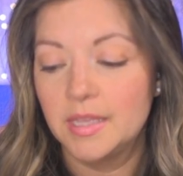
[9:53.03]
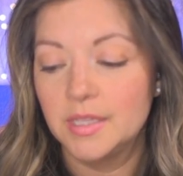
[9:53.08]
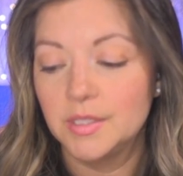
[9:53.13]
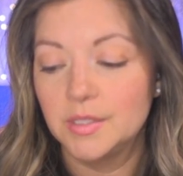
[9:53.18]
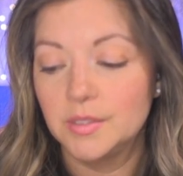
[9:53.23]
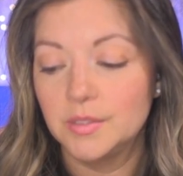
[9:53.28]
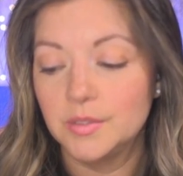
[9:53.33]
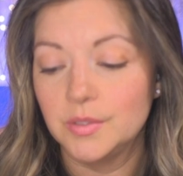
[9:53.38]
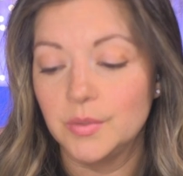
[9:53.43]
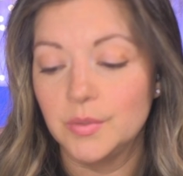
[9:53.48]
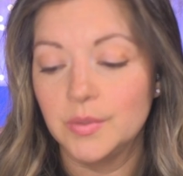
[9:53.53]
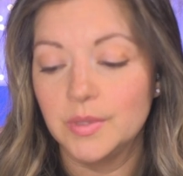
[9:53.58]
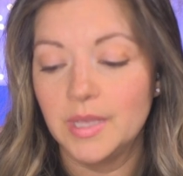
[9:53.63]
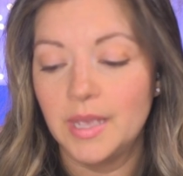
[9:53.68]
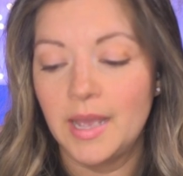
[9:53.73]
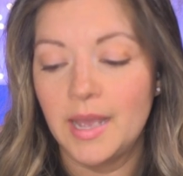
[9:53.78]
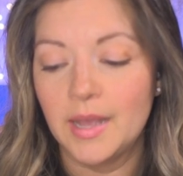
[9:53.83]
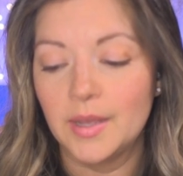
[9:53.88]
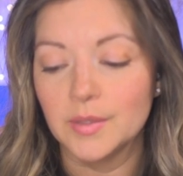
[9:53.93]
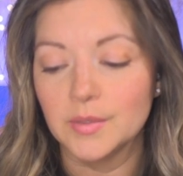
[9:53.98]
Soon the
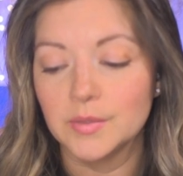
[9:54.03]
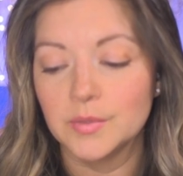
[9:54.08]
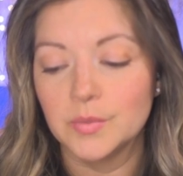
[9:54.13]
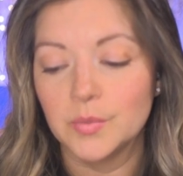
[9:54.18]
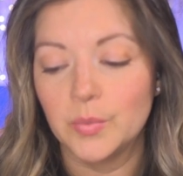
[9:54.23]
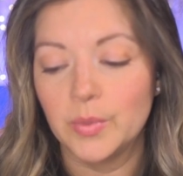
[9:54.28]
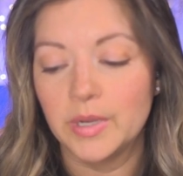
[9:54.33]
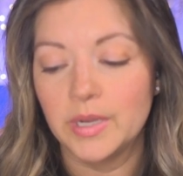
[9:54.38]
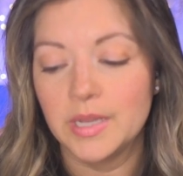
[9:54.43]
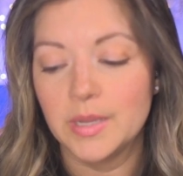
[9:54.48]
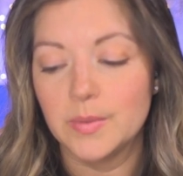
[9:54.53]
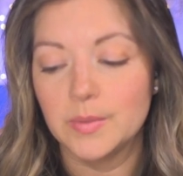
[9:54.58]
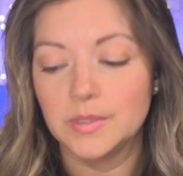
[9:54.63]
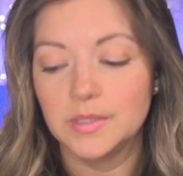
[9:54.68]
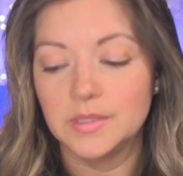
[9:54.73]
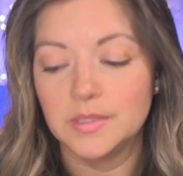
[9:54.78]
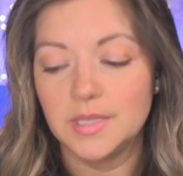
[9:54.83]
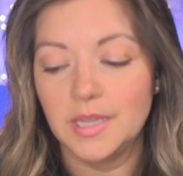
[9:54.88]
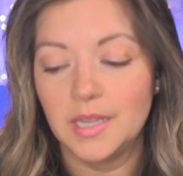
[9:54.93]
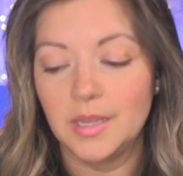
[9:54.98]
house where he was
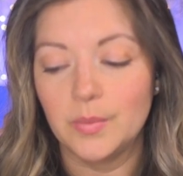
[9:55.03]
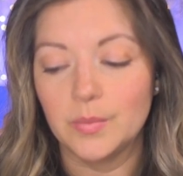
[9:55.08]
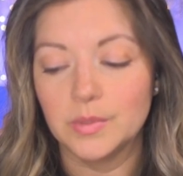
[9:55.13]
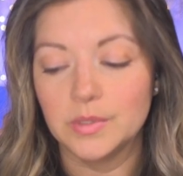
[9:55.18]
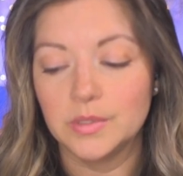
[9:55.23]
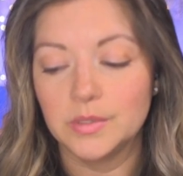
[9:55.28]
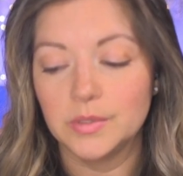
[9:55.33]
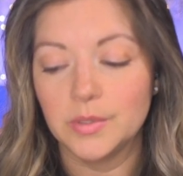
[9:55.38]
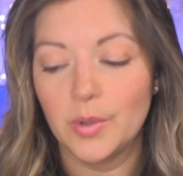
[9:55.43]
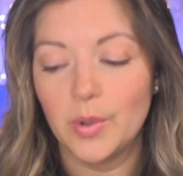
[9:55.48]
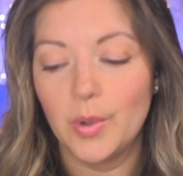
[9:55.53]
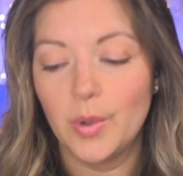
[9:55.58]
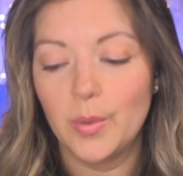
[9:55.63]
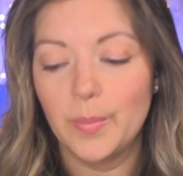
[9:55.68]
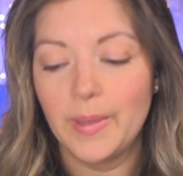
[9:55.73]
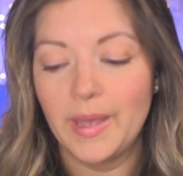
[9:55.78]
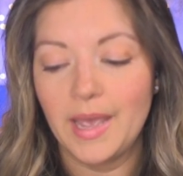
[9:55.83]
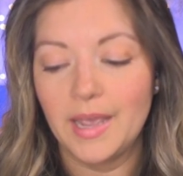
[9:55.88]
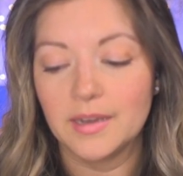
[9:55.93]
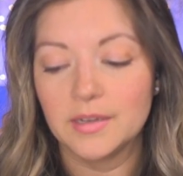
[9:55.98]
staying was so
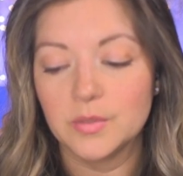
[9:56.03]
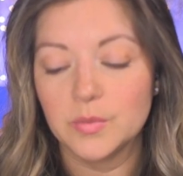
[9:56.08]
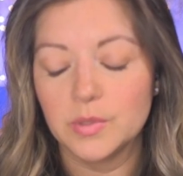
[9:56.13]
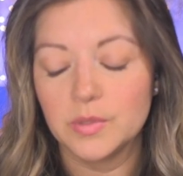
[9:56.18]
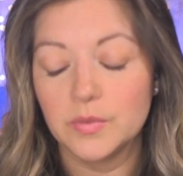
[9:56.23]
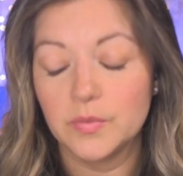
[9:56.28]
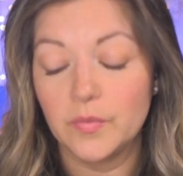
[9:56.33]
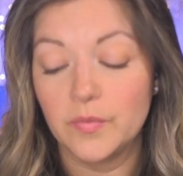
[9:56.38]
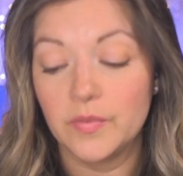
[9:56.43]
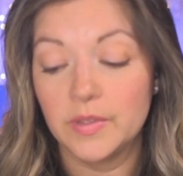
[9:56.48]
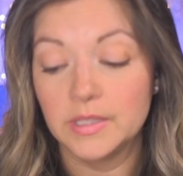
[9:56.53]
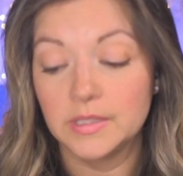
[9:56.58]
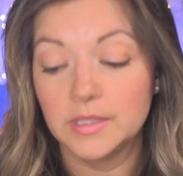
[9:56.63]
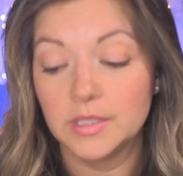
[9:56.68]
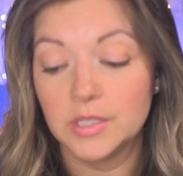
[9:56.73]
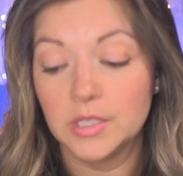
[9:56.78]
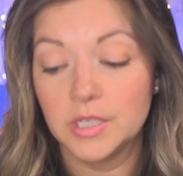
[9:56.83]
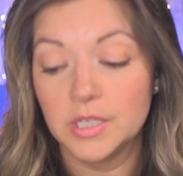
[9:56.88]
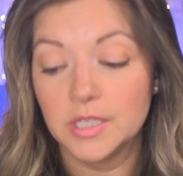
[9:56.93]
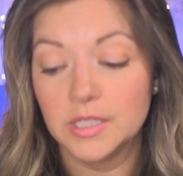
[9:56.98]
packed with
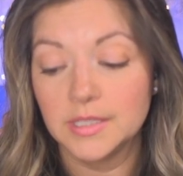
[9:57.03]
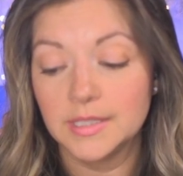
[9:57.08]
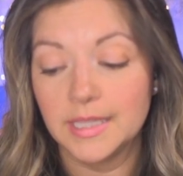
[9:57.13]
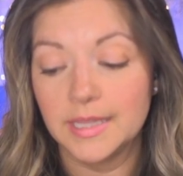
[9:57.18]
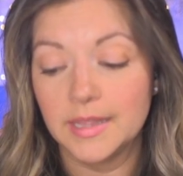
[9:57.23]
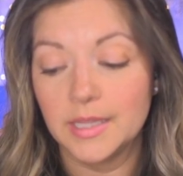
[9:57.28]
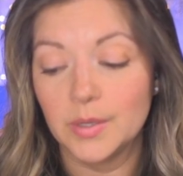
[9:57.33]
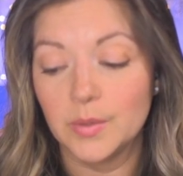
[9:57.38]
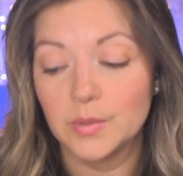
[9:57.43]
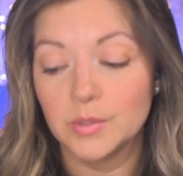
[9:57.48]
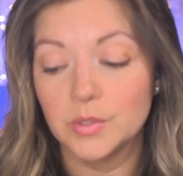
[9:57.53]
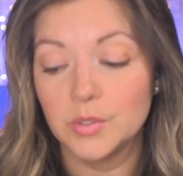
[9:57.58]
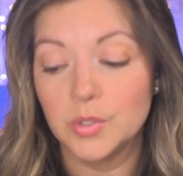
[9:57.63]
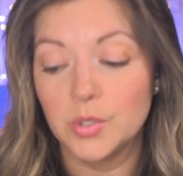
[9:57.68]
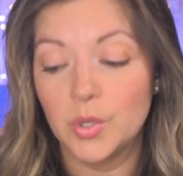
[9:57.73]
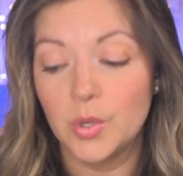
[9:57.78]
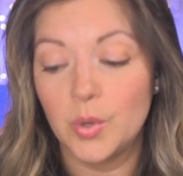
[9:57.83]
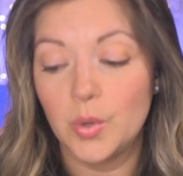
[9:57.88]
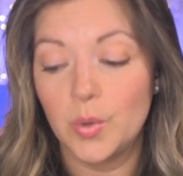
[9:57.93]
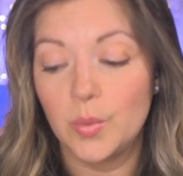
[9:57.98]
visitors that there was
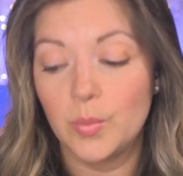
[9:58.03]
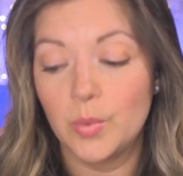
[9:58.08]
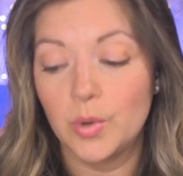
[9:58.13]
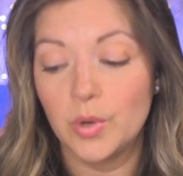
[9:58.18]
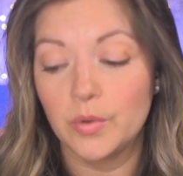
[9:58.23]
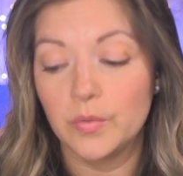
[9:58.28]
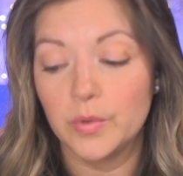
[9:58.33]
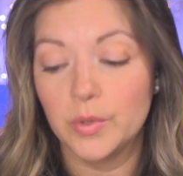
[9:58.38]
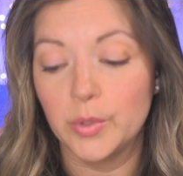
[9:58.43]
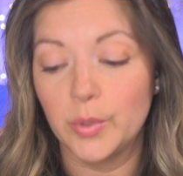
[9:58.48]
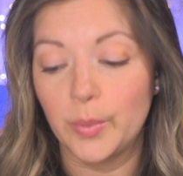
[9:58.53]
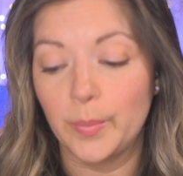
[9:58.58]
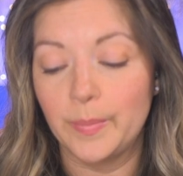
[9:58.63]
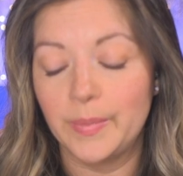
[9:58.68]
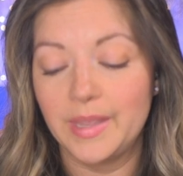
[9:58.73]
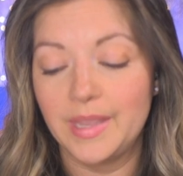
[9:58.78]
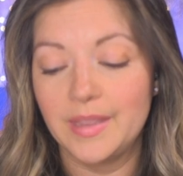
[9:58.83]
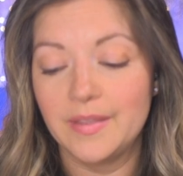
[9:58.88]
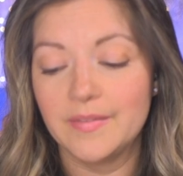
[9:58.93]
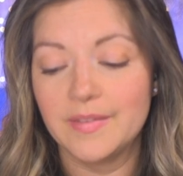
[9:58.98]
no more room,
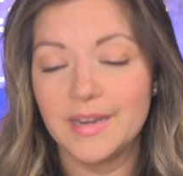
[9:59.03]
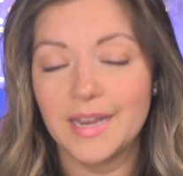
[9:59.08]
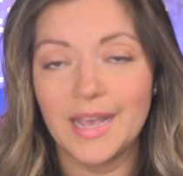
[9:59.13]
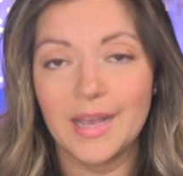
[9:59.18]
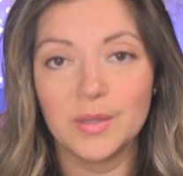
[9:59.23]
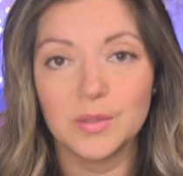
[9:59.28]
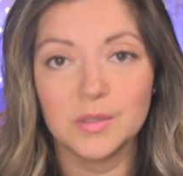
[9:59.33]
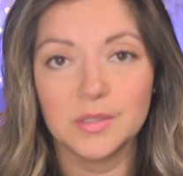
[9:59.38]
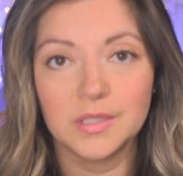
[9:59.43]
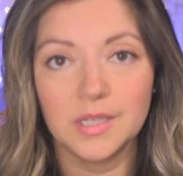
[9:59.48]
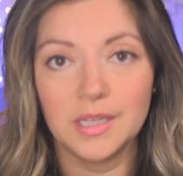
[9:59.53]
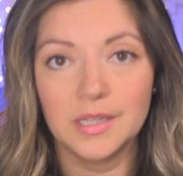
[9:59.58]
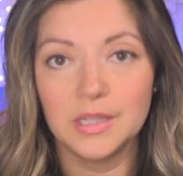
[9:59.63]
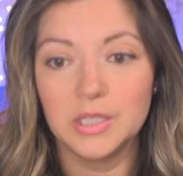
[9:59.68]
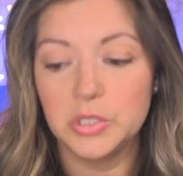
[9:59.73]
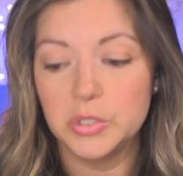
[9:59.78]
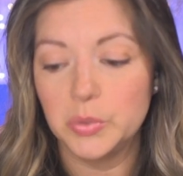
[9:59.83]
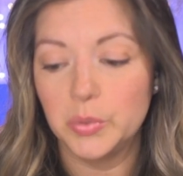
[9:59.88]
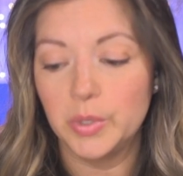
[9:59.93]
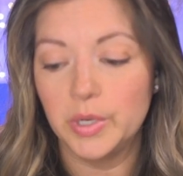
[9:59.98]
even outside the
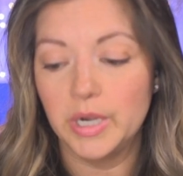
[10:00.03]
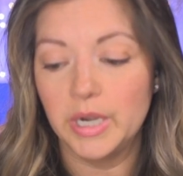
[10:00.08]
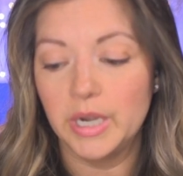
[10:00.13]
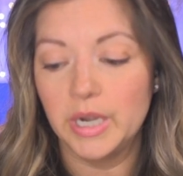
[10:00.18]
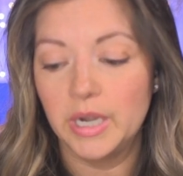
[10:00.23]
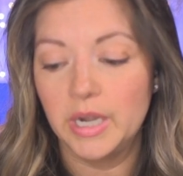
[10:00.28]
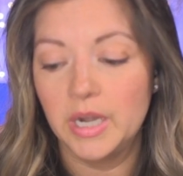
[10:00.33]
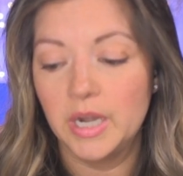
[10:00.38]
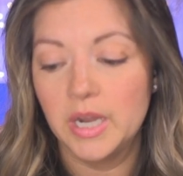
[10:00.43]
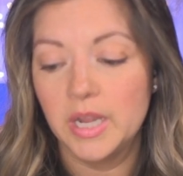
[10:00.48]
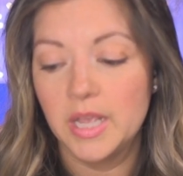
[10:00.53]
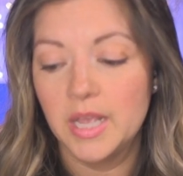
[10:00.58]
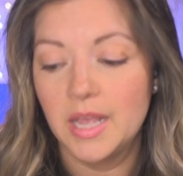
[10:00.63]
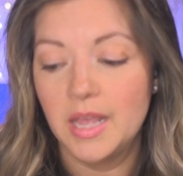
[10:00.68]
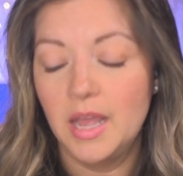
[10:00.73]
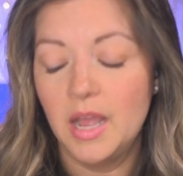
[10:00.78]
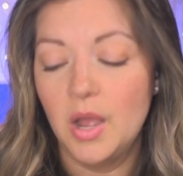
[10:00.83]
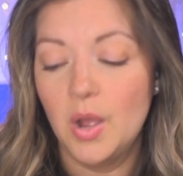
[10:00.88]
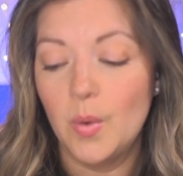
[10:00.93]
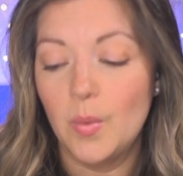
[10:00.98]
door.
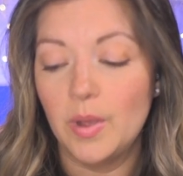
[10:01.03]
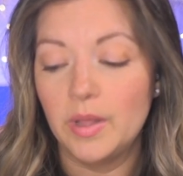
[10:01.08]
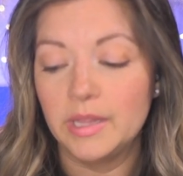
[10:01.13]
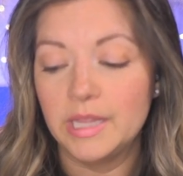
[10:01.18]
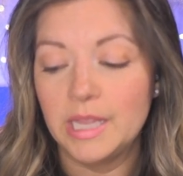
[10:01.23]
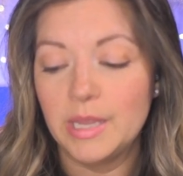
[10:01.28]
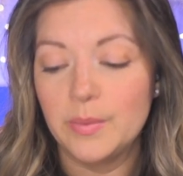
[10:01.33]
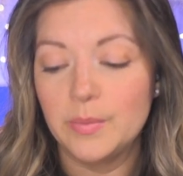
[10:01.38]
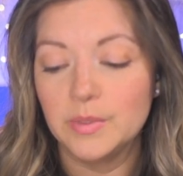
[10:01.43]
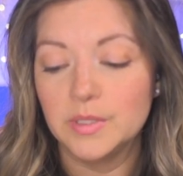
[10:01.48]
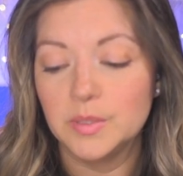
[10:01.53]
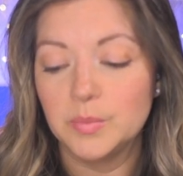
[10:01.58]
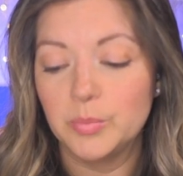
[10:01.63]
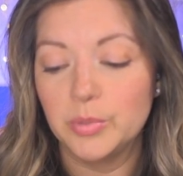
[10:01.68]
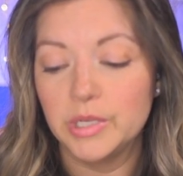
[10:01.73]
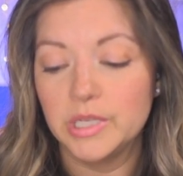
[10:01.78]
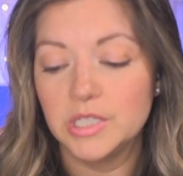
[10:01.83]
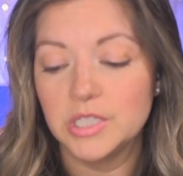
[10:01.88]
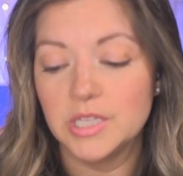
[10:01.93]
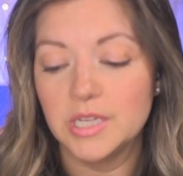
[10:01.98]
While he was
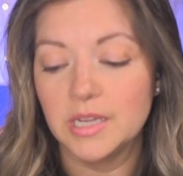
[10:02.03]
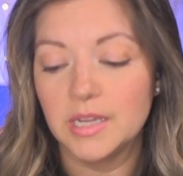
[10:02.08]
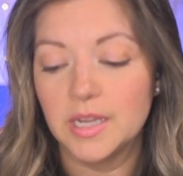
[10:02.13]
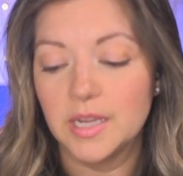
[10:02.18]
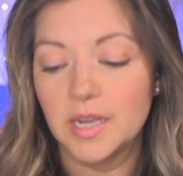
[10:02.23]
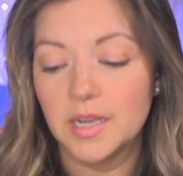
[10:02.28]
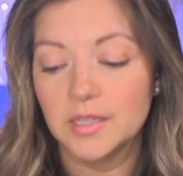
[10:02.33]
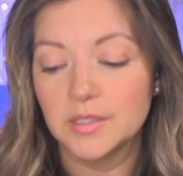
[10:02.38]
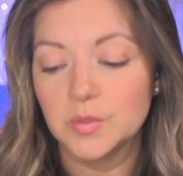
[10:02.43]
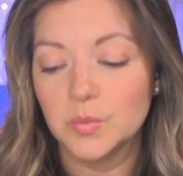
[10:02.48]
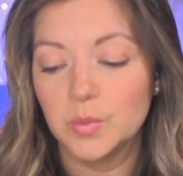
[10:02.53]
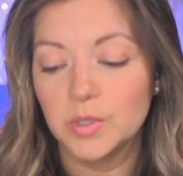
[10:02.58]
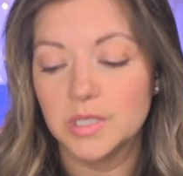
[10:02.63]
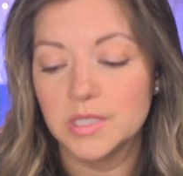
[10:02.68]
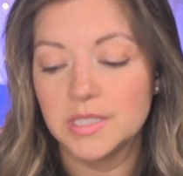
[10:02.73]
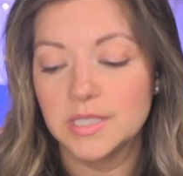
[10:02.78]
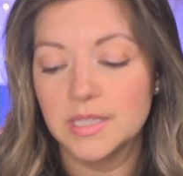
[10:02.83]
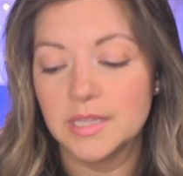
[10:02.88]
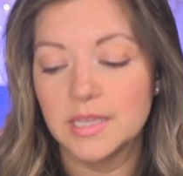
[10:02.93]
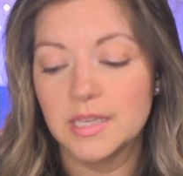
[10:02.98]
preaching God's
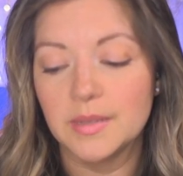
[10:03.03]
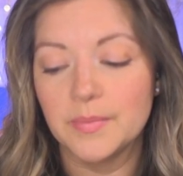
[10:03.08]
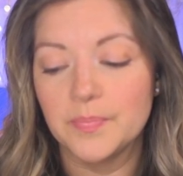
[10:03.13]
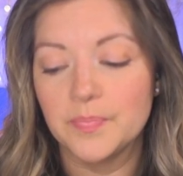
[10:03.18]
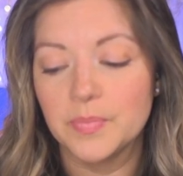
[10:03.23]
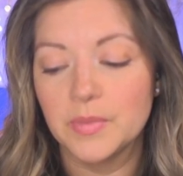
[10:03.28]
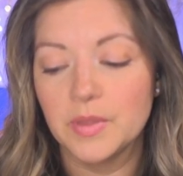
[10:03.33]
word to them,